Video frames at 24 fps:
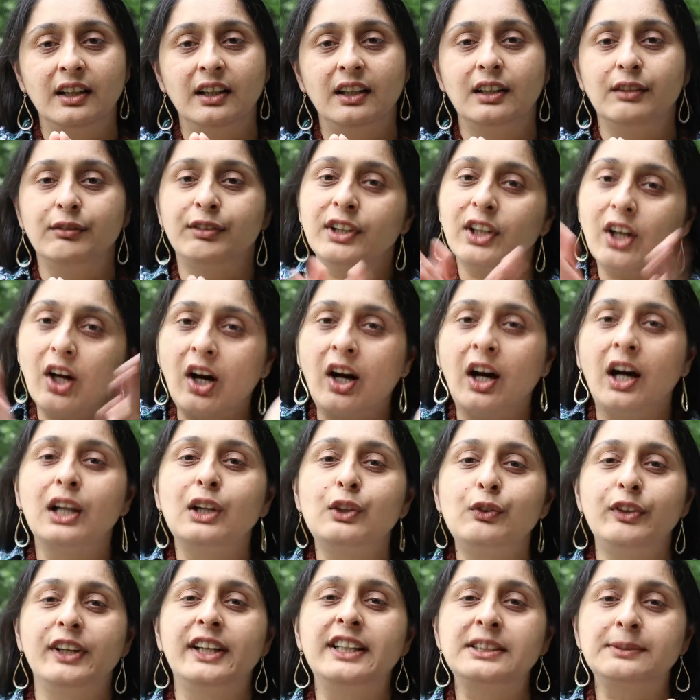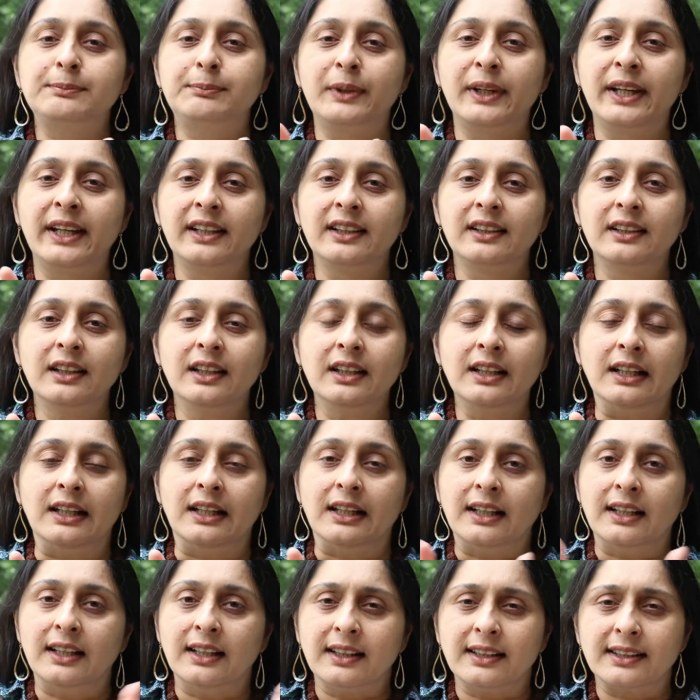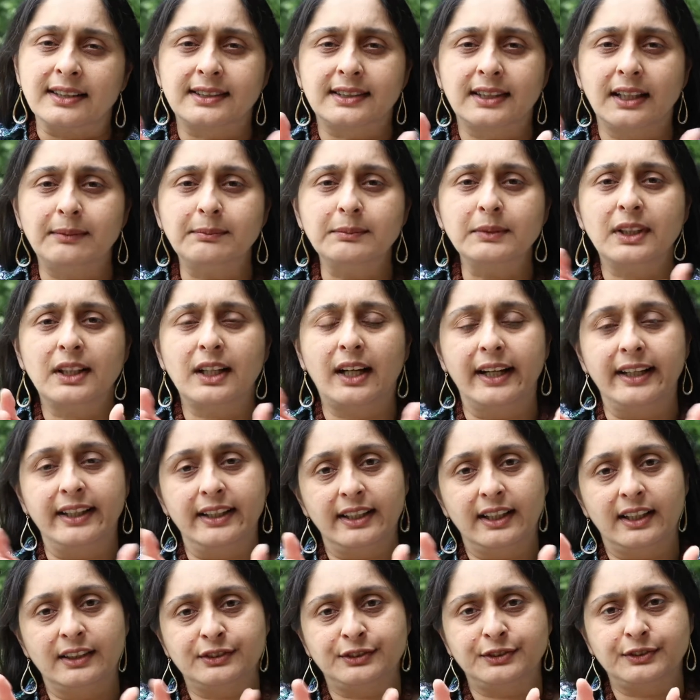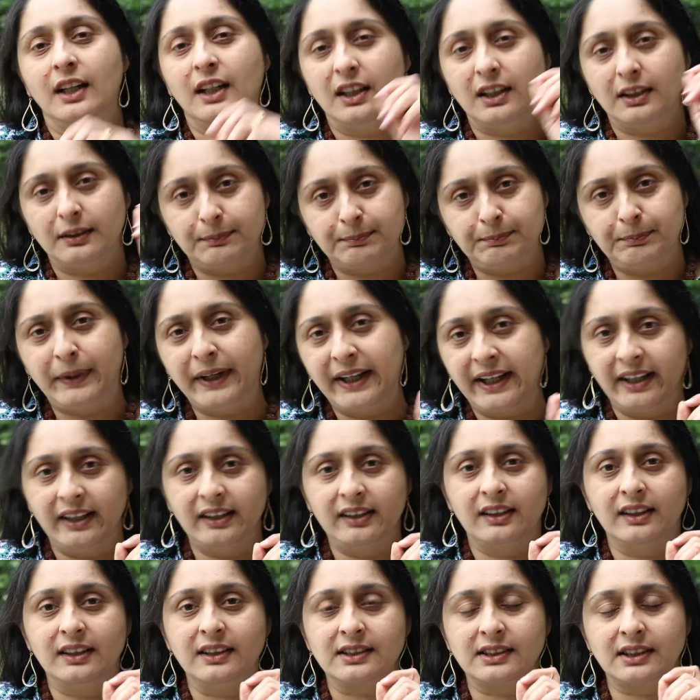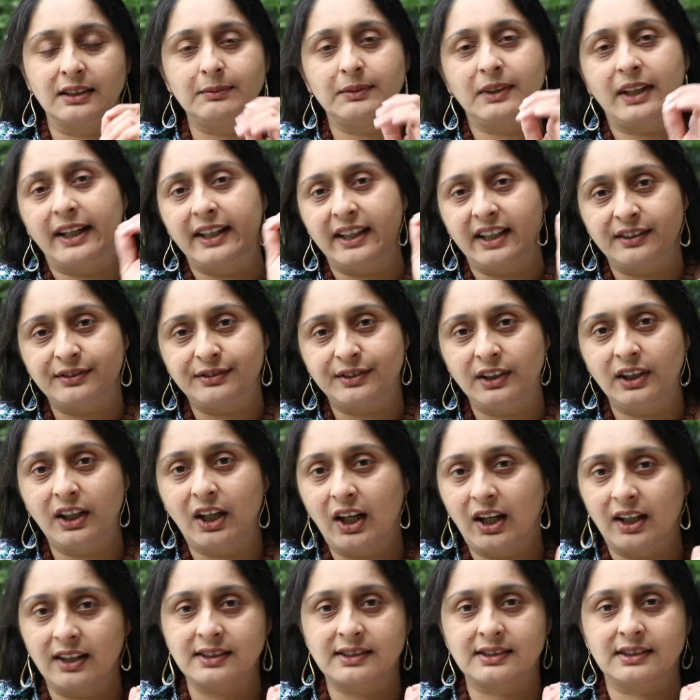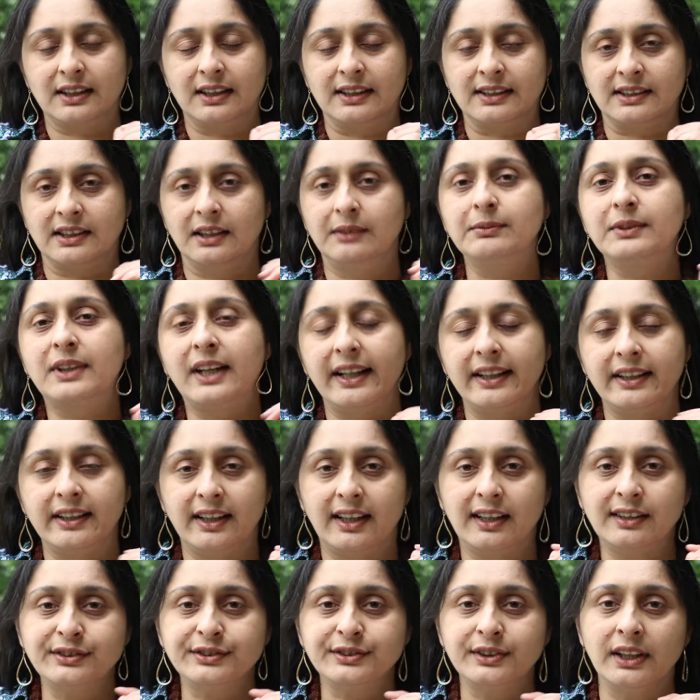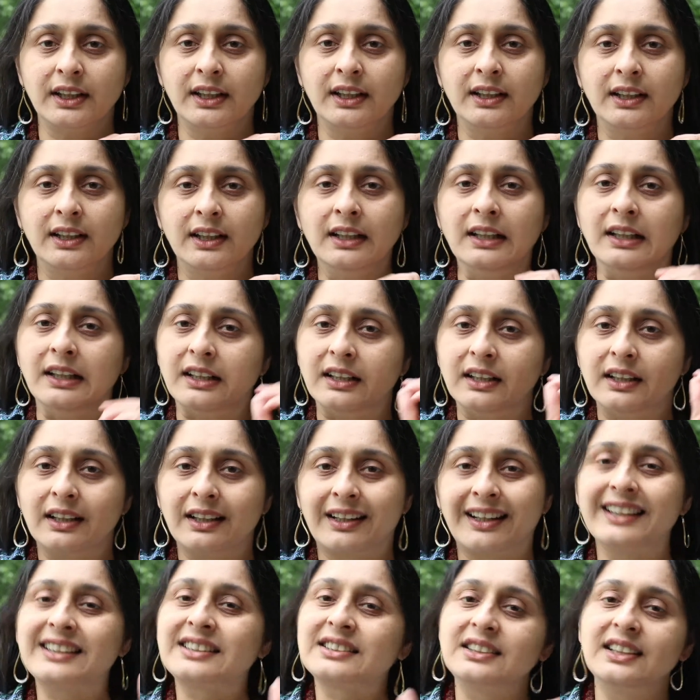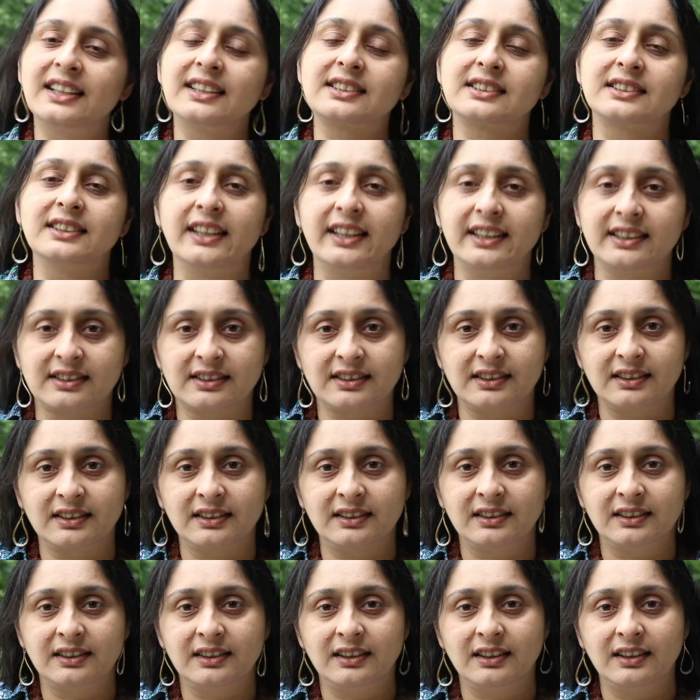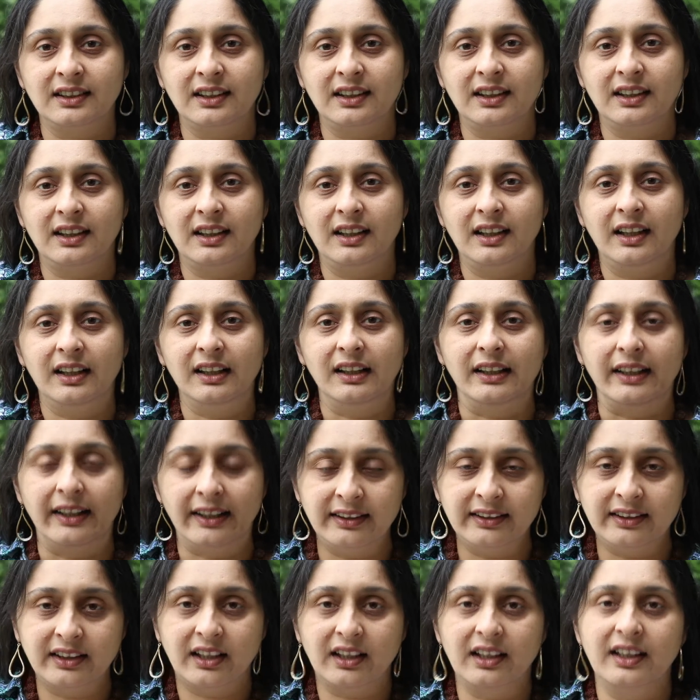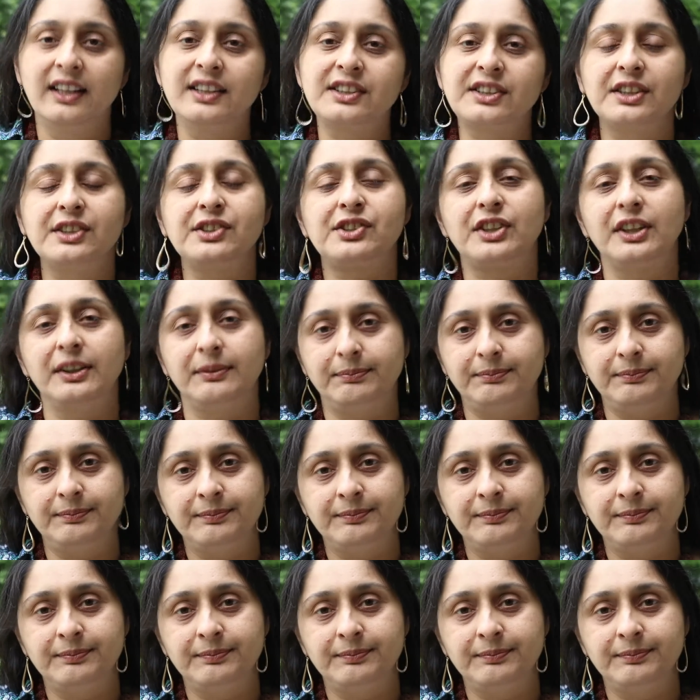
will always bring some kind of pain, some kind of loss, some kind of restlessness in the relationship.